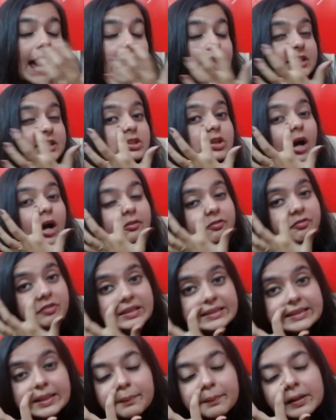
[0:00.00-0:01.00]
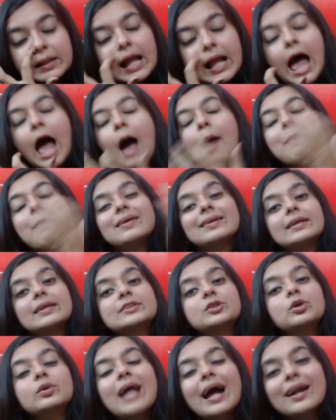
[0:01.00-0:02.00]
It's not feasible. But
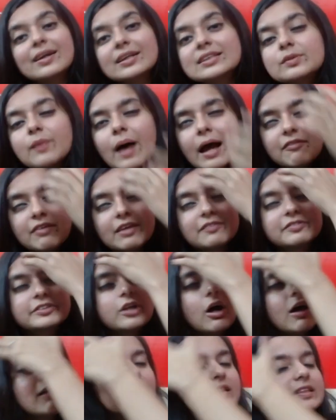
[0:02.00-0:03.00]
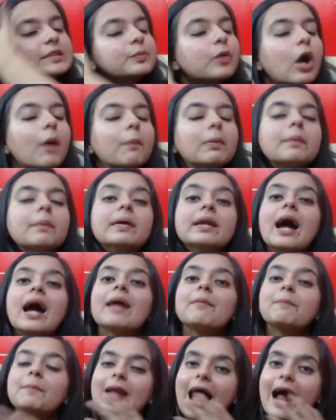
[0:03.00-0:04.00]
so that is why we've solved this problem in
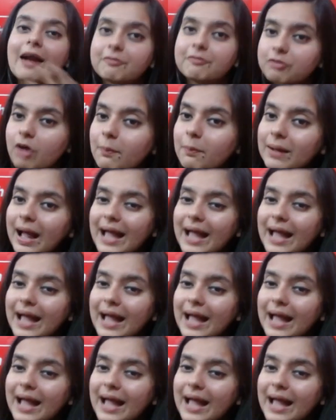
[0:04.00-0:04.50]
our platform,